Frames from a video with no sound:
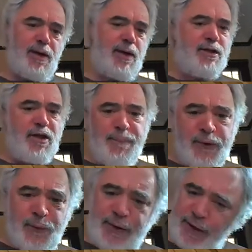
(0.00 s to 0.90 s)
and
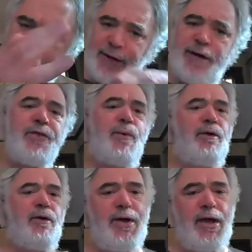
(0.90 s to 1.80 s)
typically, we could add another
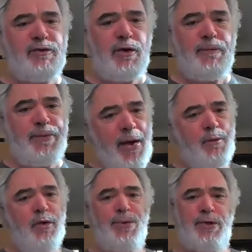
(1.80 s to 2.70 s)
one. Okay, so
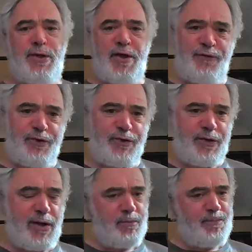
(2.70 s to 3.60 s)
that would be a
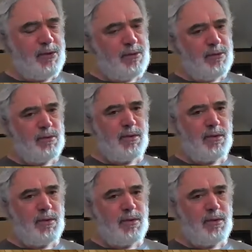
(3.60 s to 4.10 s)
definition that would be